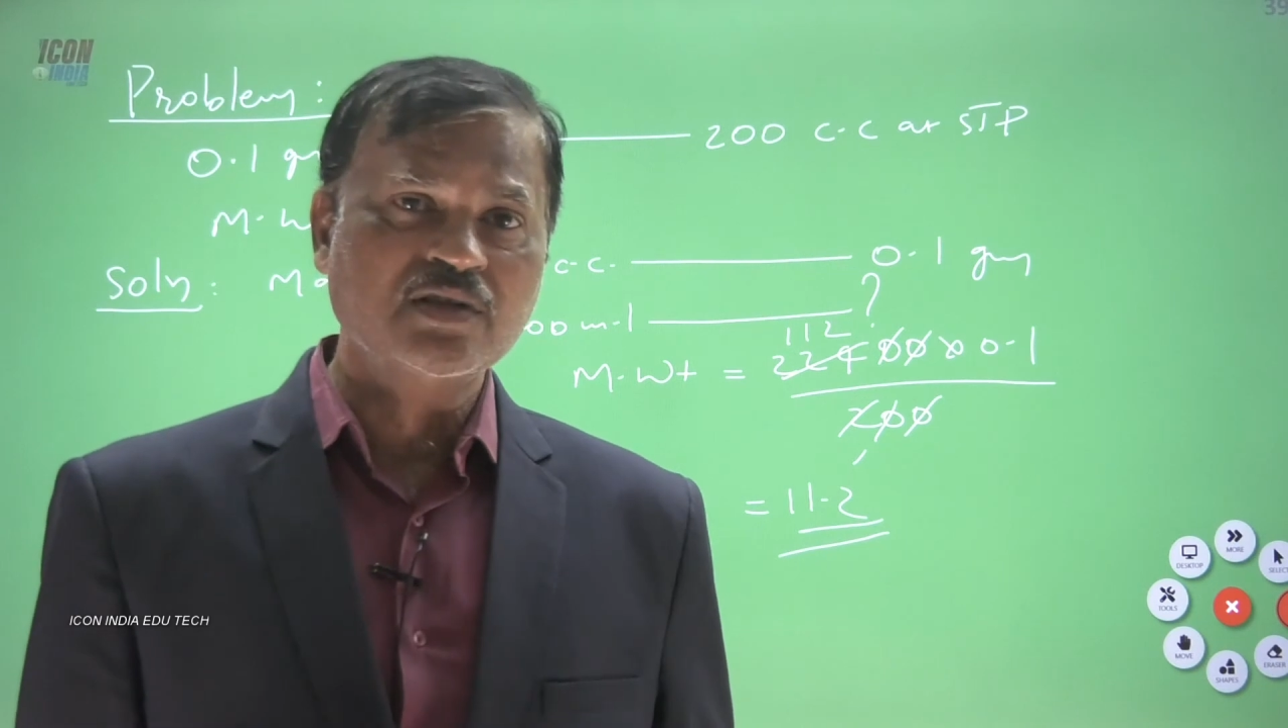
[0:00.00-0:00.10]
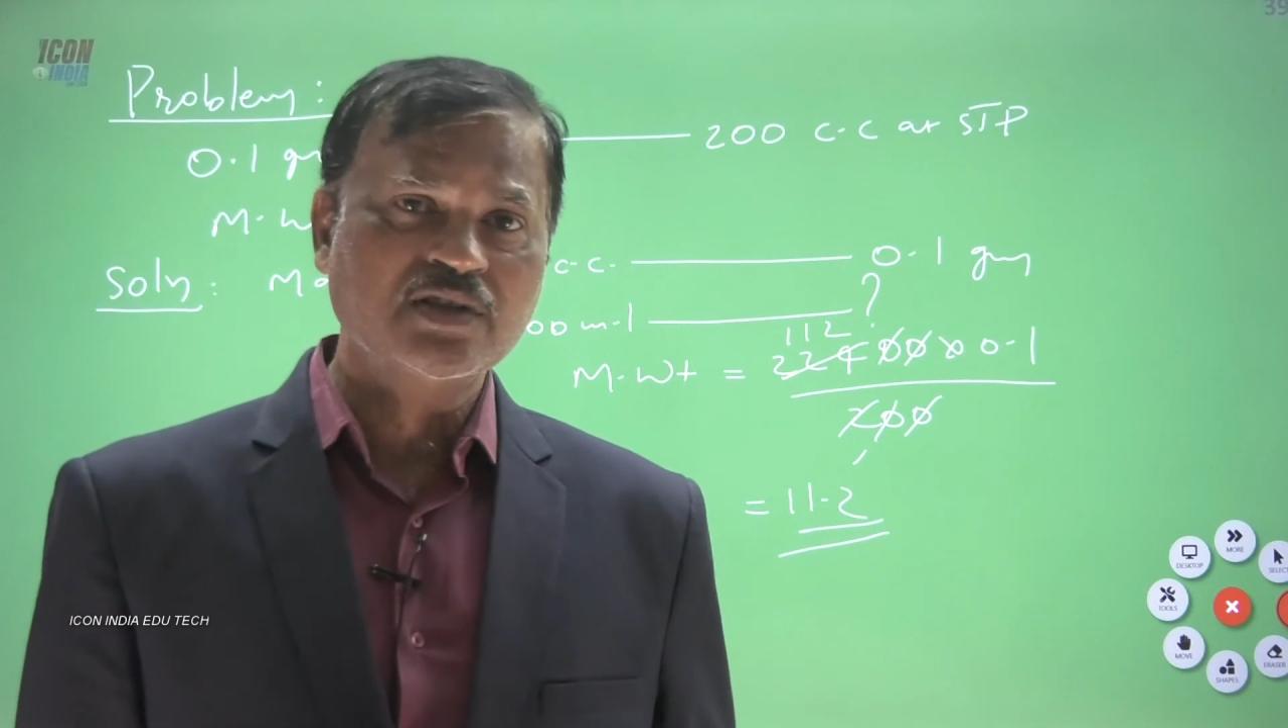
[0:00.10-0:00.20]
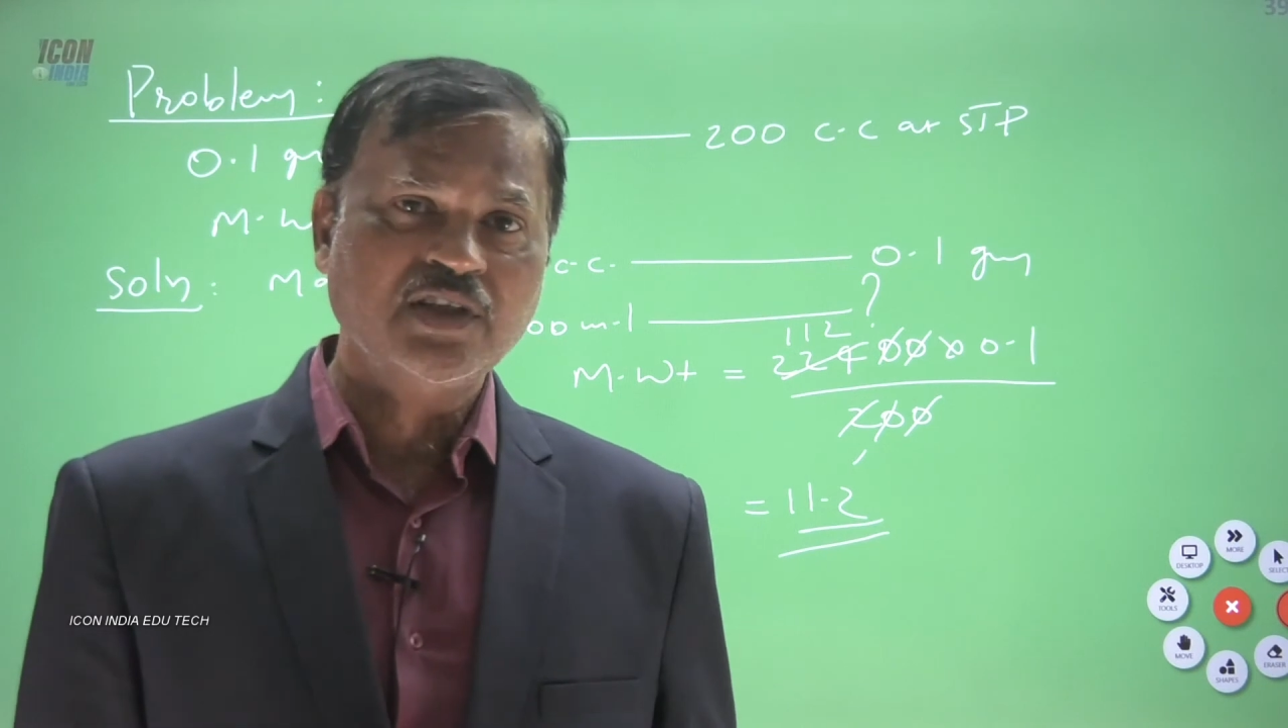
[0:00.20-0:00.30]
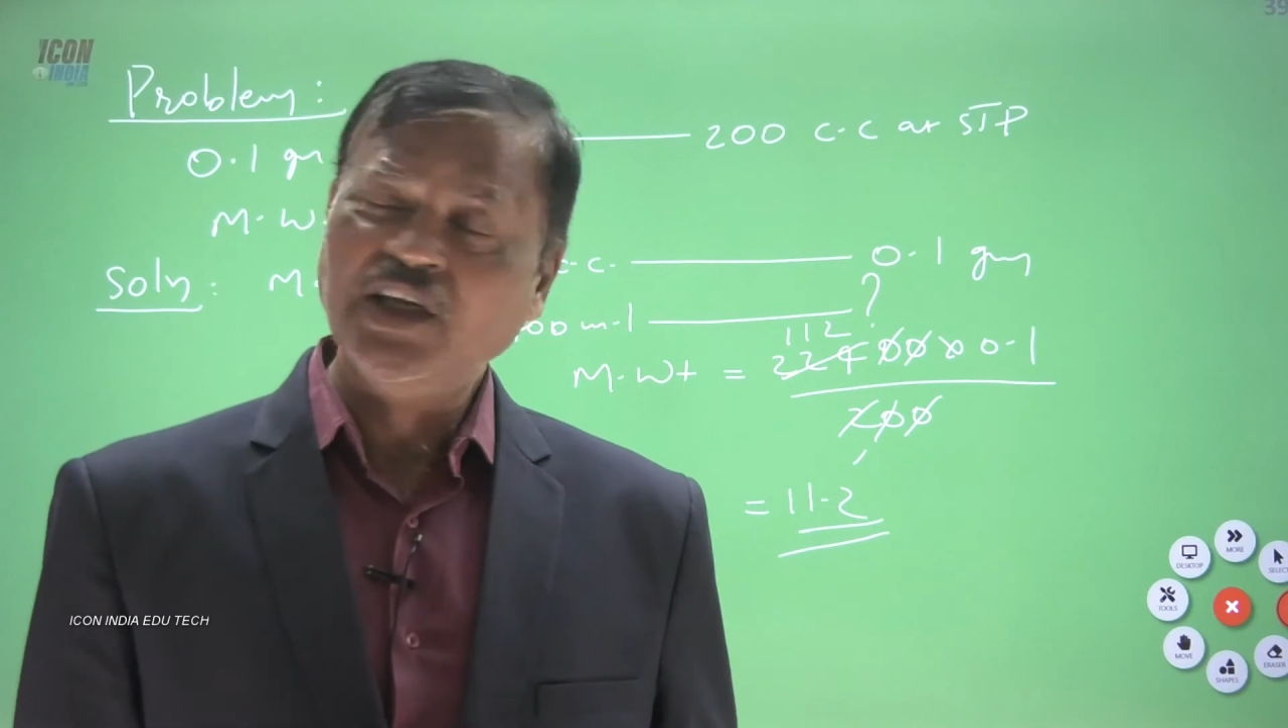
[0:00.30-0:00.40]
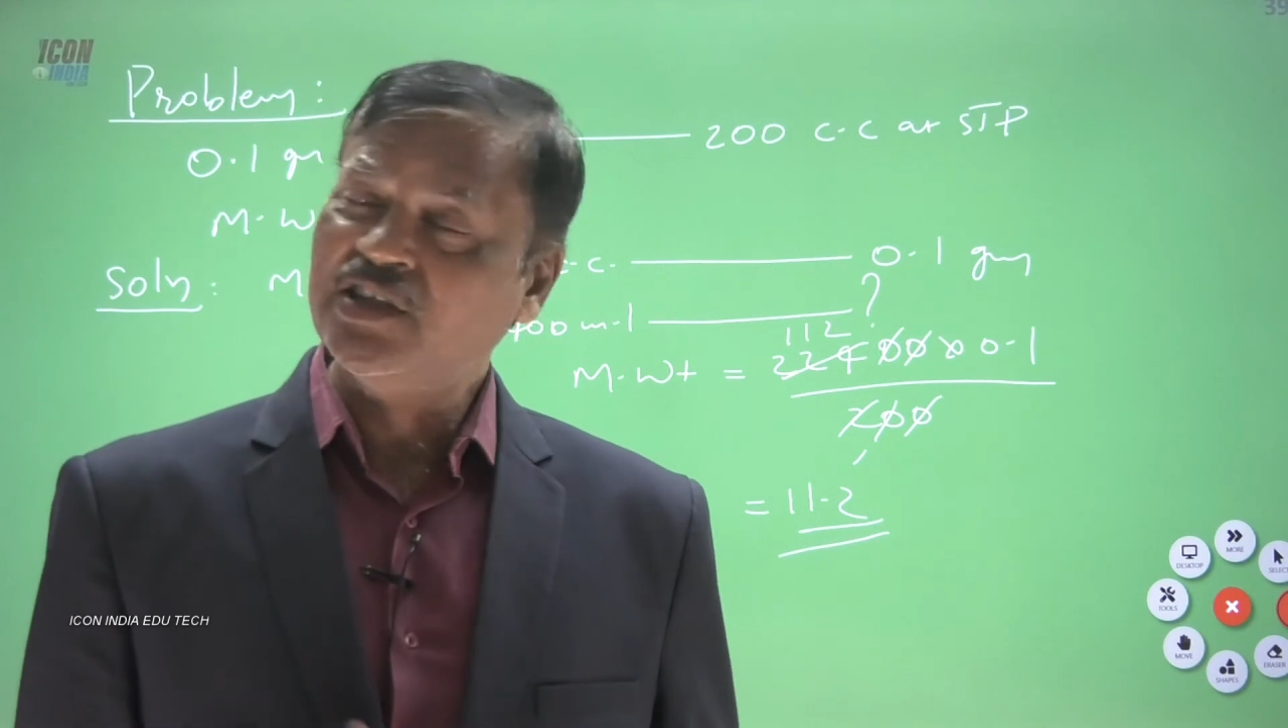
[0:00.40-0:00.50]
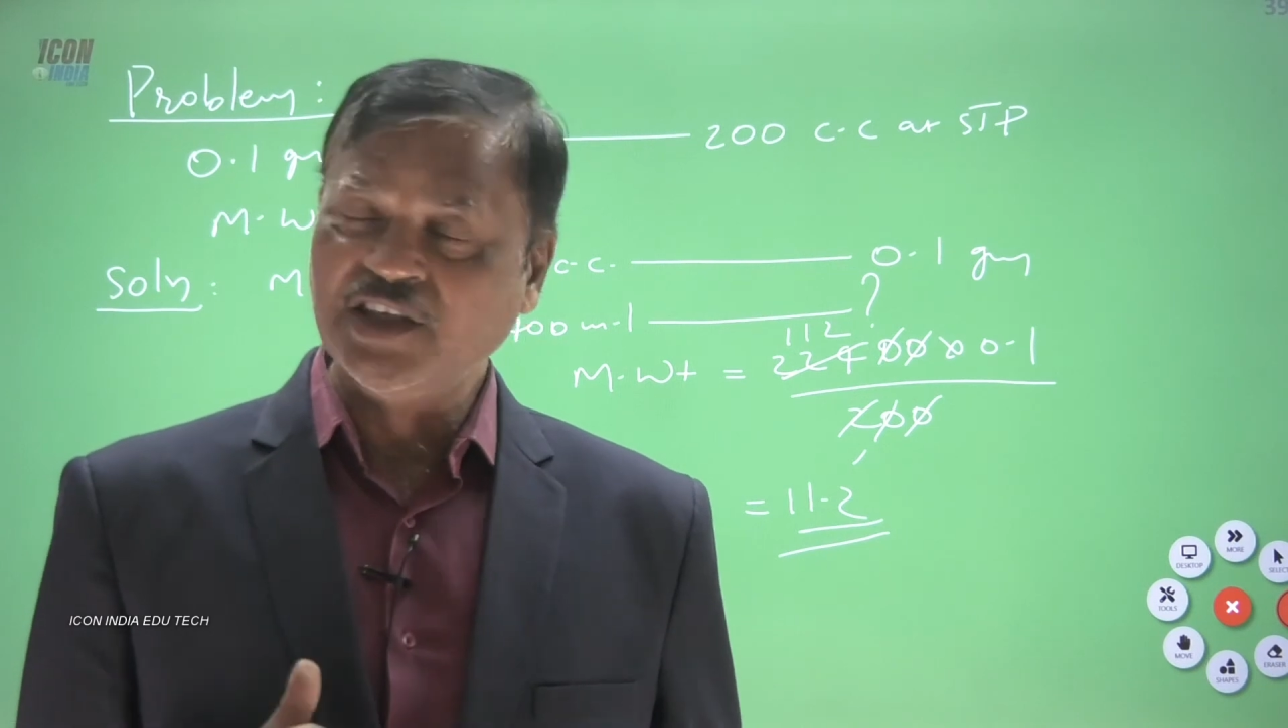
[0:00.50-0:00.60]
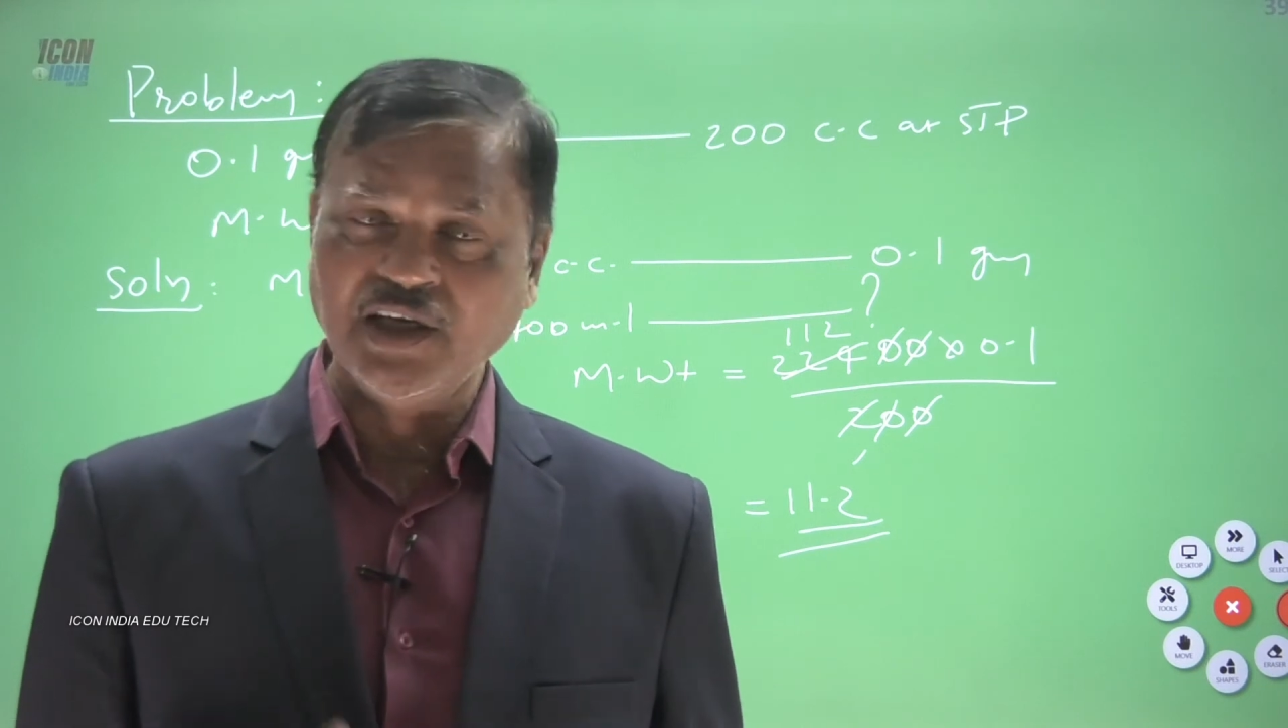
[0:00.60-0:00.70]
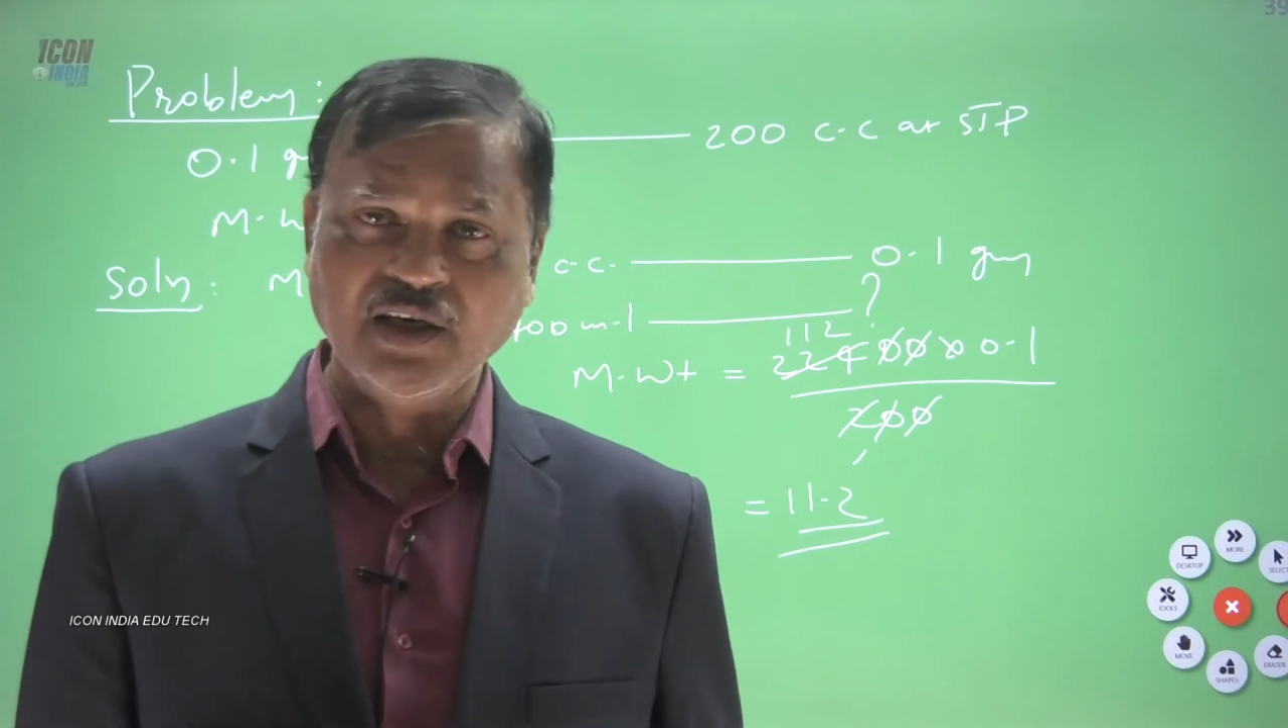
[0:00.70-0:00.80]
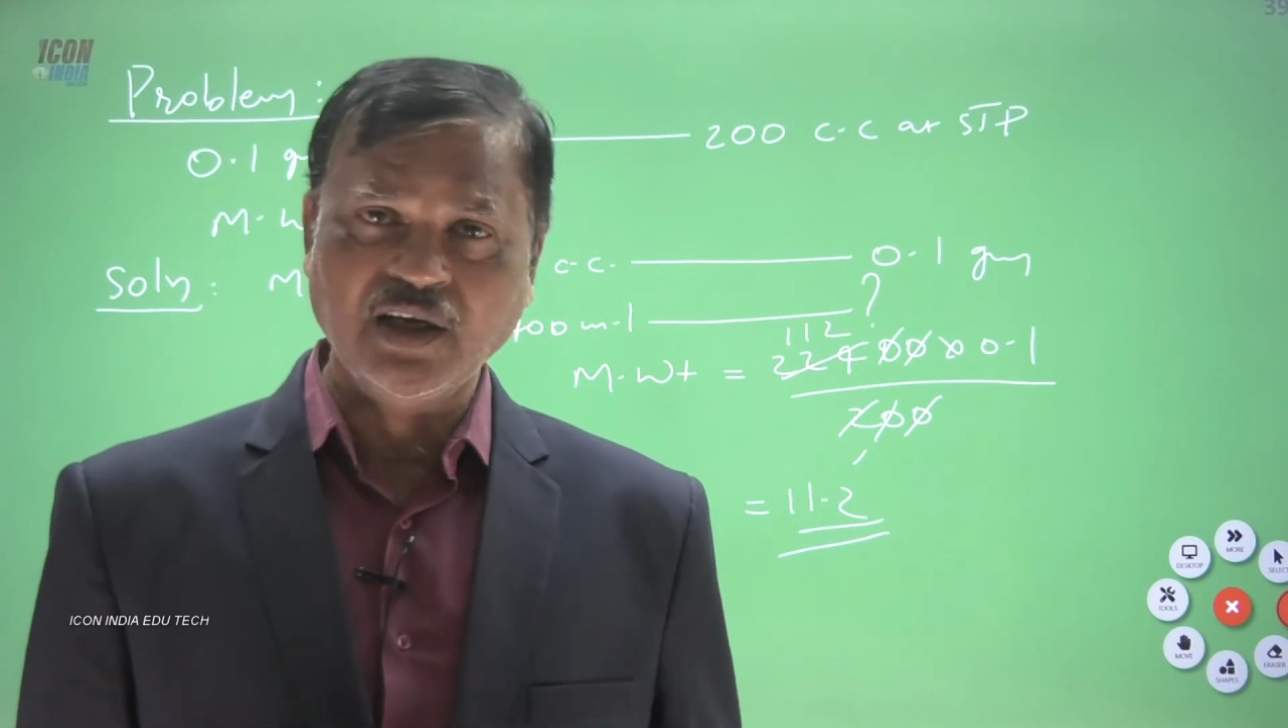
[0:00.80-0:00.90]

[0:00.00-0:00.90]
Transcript: compounds